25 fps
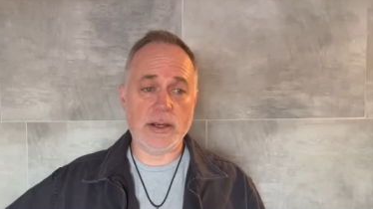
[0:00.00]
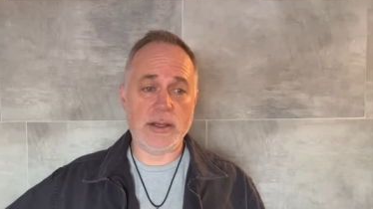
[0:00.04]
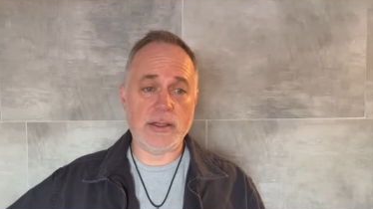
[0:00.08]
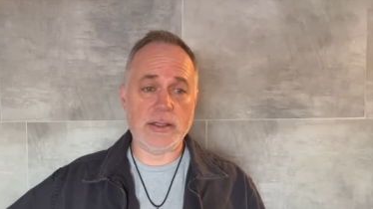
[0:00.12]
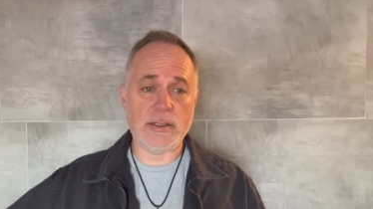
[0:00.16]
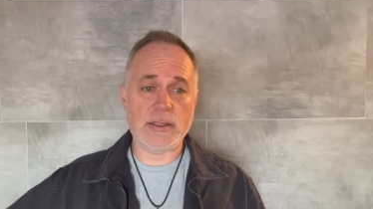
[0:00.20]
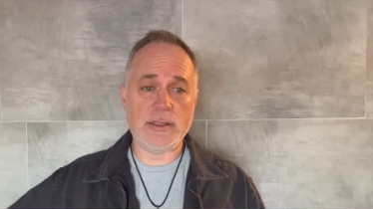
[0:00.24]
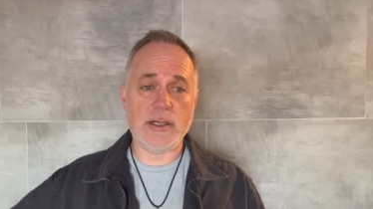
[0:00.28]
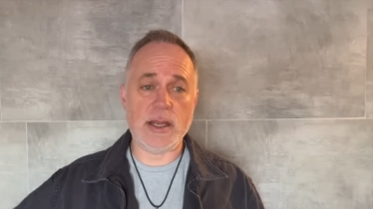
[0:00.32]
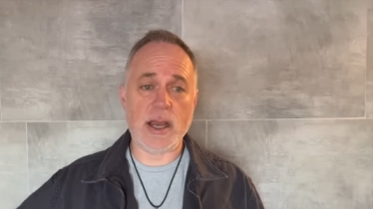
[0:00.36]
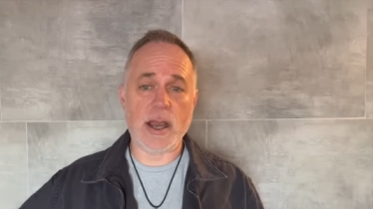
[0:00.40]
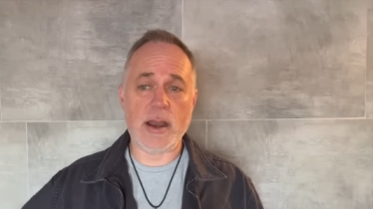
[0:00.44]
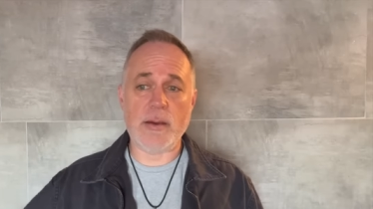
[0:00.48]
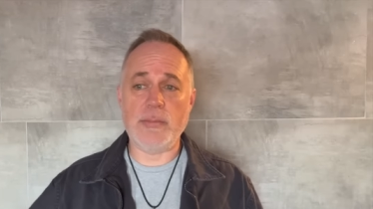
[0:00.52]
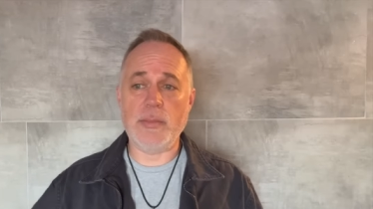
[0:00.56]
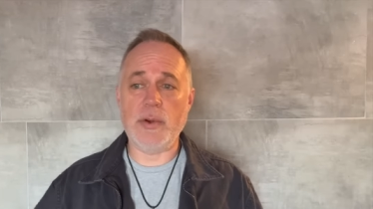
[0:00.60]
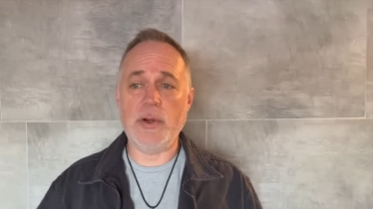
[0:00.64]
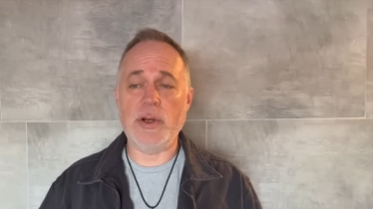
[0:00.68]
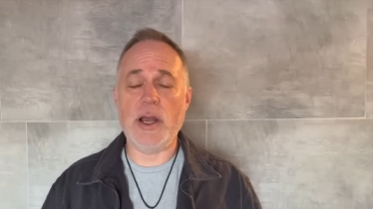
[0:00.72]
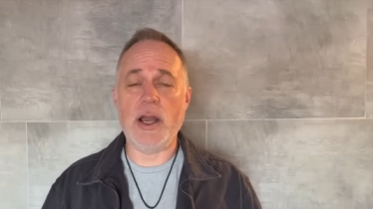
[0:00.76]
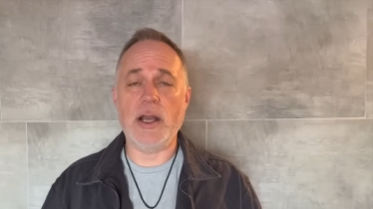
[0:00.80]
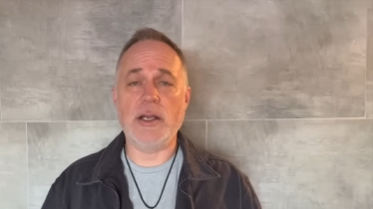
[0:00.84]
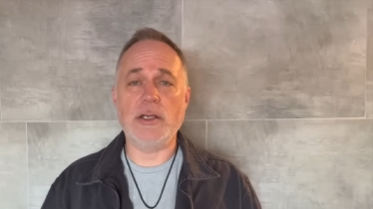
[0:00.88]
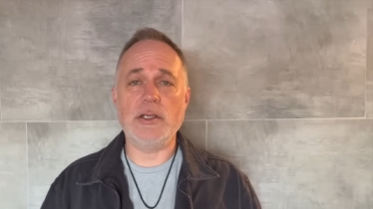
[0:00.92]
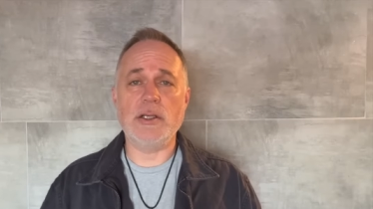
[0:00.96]
going to stop
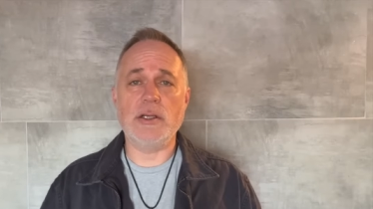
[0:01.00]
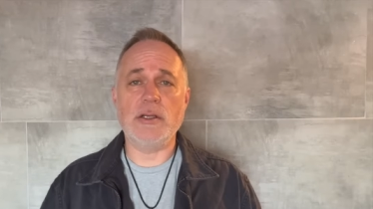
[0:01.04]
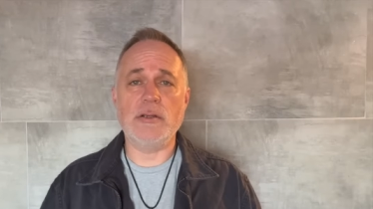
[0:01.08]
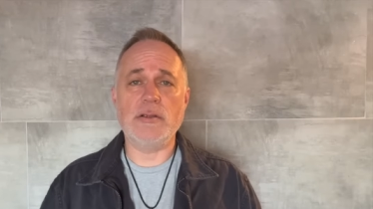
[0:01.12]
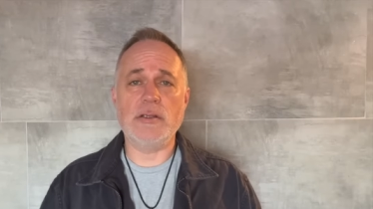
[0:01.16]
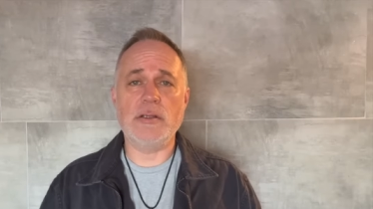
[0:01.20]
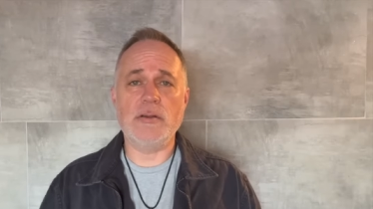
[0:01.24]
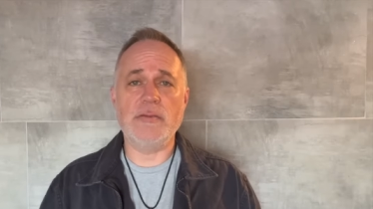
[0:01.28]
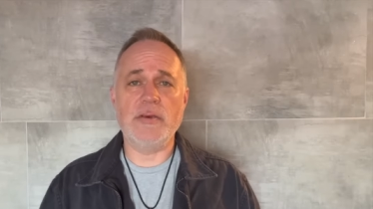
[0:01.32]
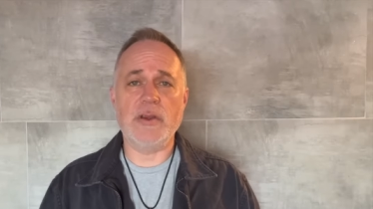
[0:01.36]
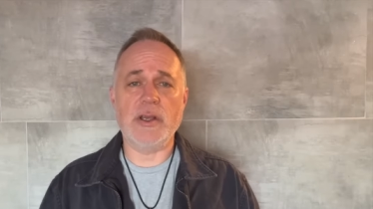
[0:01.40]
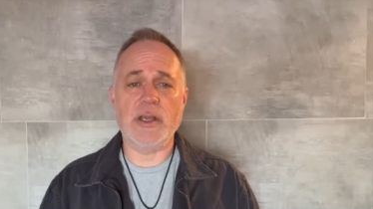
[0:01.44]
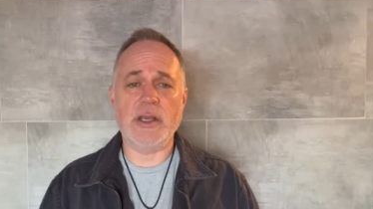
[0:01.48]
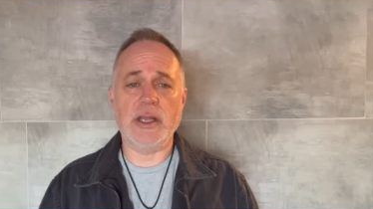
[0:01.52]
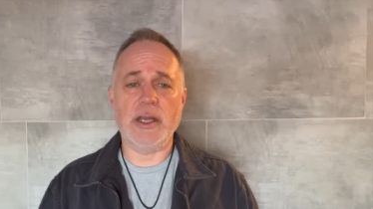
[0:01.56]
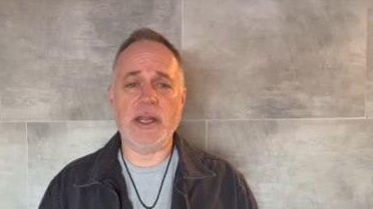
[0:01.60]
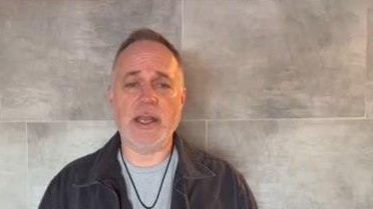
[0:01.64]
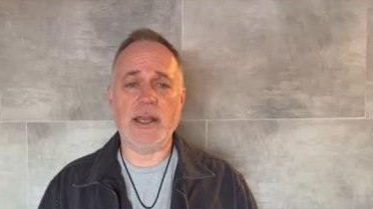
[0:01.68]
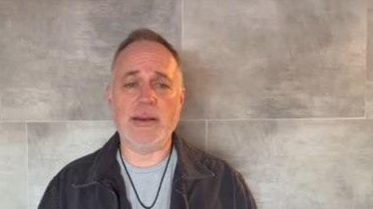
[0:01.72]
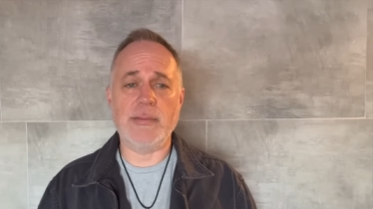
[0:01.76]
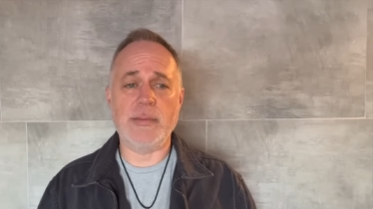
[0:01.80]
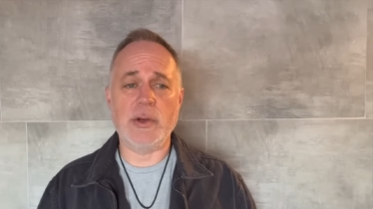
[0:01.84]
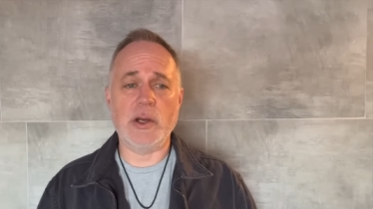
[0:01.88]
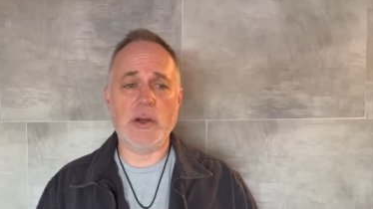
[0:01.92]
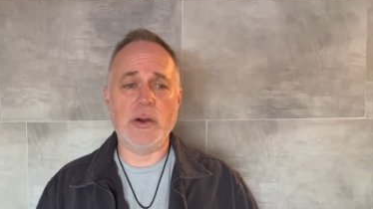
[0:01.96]
production of civilian
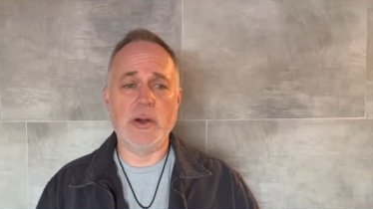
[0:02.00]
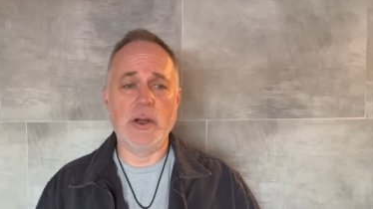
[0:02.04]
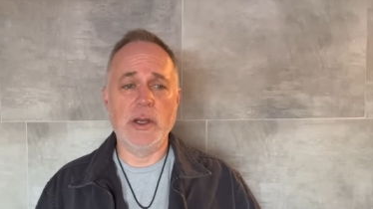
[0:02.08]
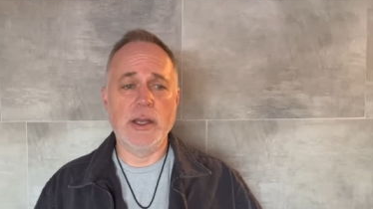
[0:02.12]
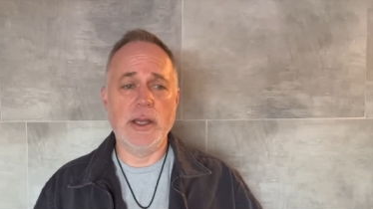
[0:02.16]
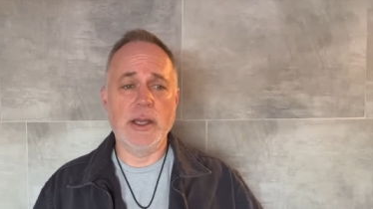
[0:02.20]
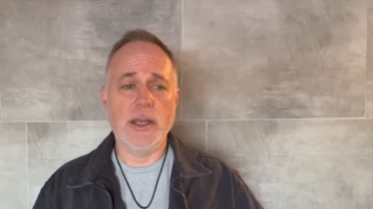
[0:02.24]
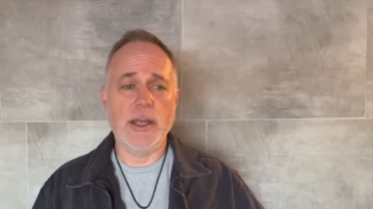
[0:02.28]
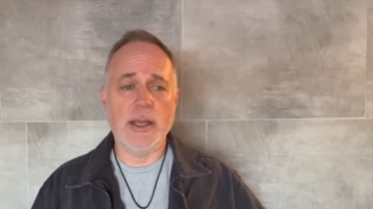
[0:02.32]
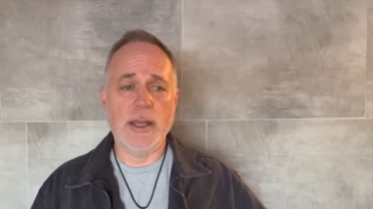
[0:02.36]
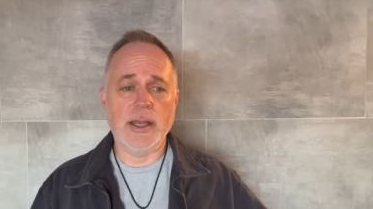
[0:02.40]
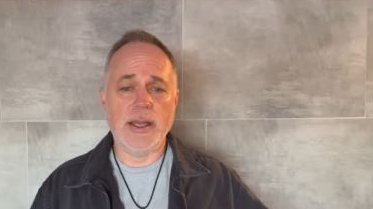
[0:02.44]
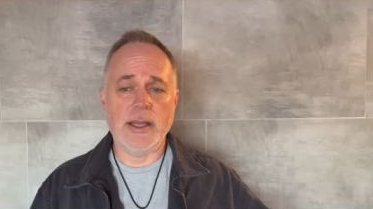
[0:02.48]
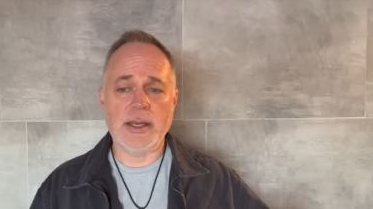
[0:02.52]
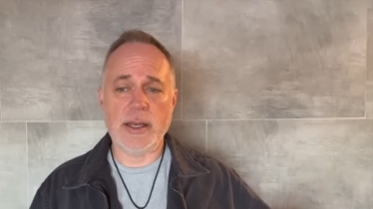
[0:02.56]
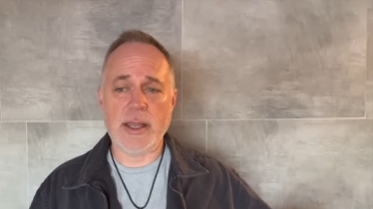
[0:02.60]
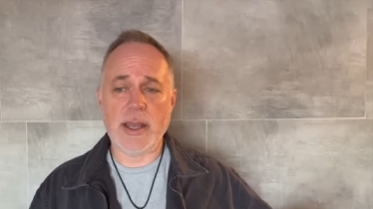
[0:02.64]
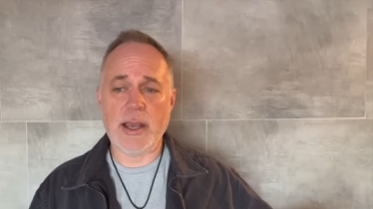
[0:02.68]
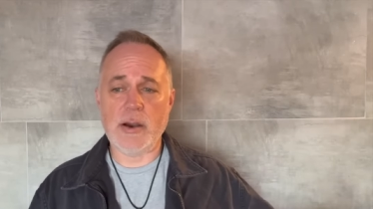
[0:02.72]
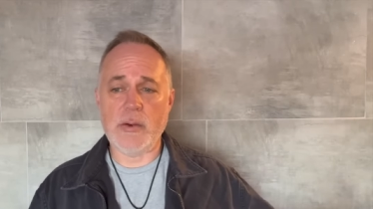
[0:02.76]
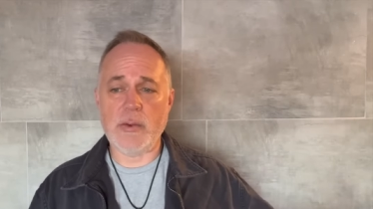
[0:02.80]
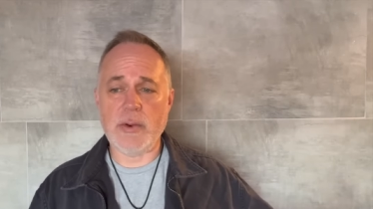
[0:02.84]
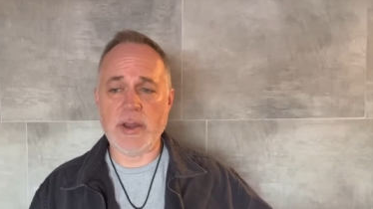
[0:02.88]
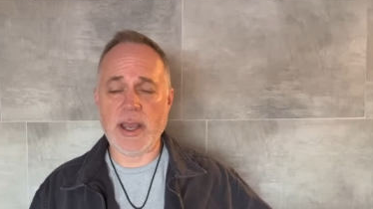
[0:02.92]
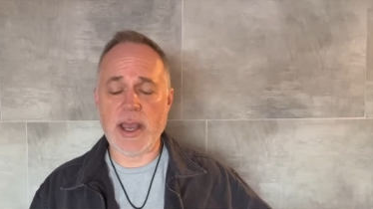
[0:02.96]
ammo. And
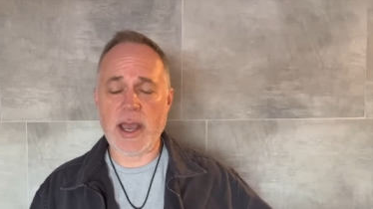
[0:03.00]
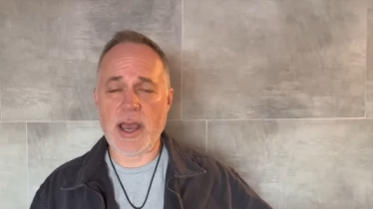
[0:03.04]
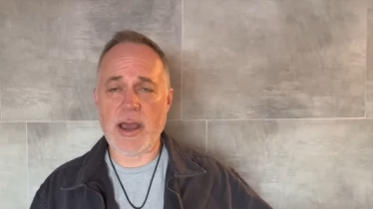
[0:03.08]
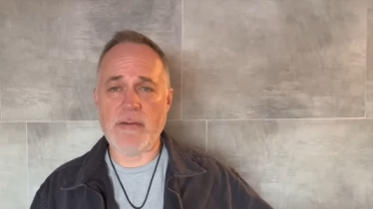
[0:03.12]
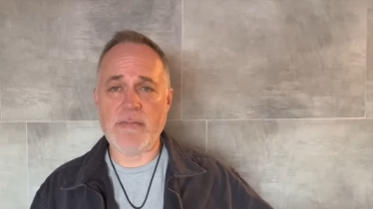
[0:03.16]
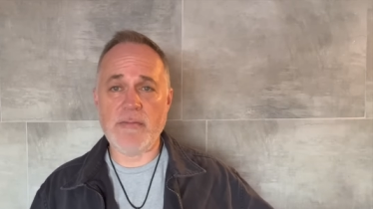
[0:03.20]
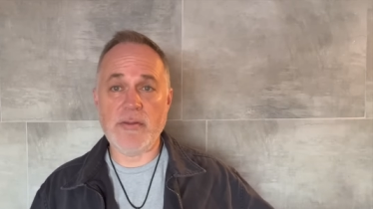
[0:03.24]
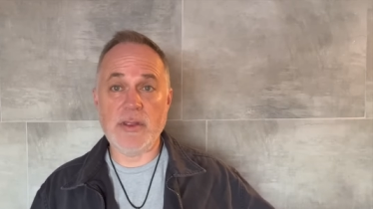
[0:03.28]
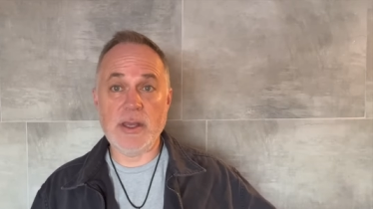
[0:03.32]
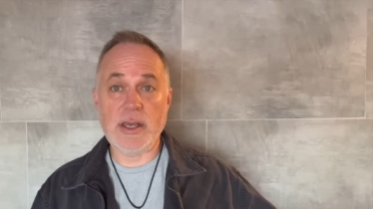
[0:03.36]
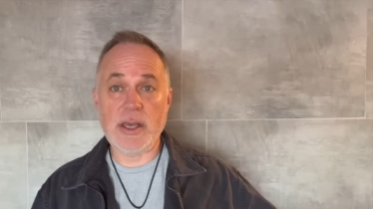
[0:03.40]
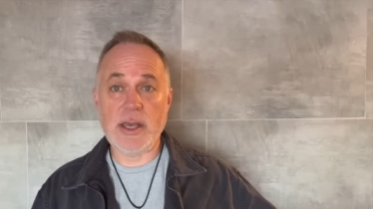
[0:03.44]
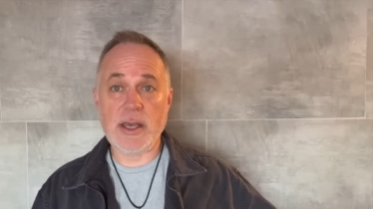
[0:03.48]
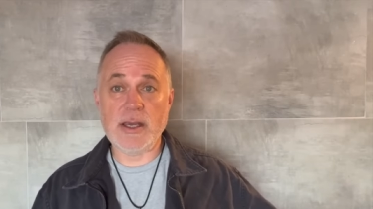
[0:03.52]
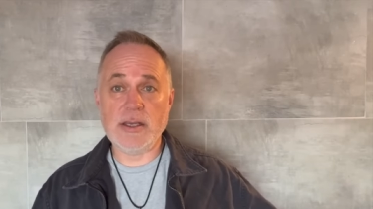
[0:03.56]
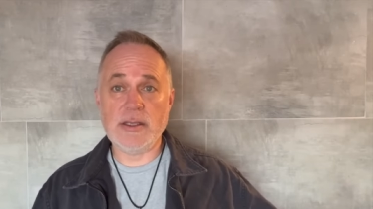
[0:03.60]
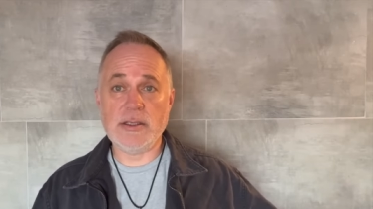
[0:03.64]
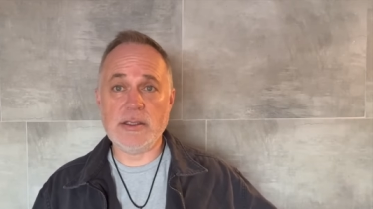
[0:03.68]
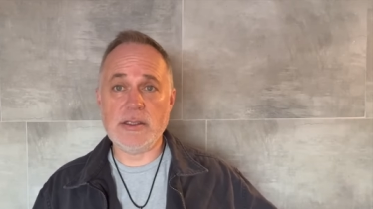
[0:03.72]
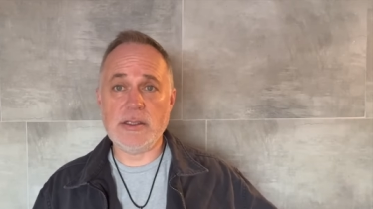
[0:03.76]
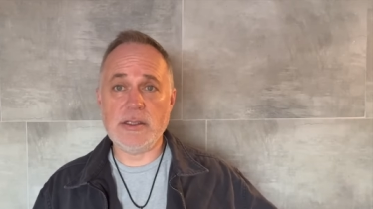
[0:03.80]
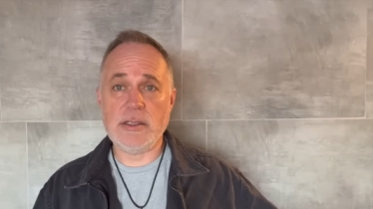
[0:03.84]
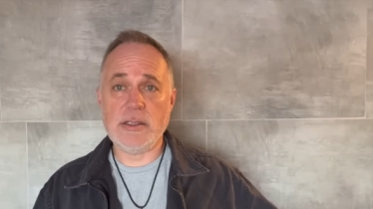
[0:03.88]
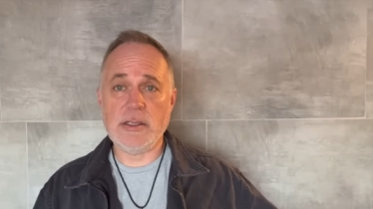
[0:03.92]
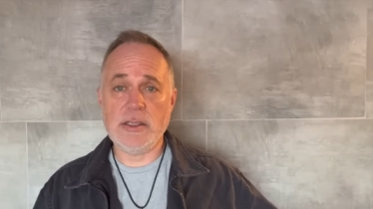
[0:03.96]
now we have
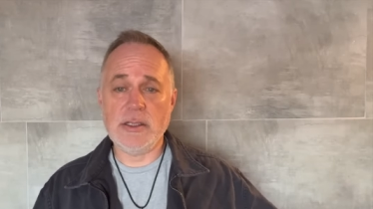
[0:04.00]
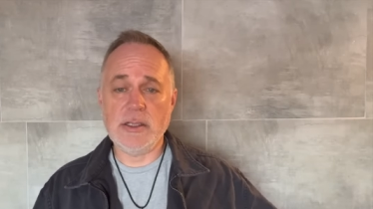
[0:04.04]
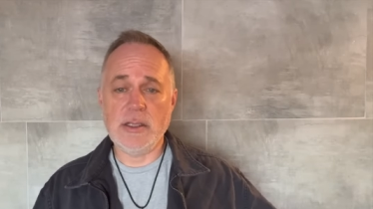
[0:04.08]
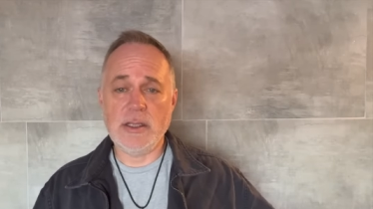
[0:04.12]
this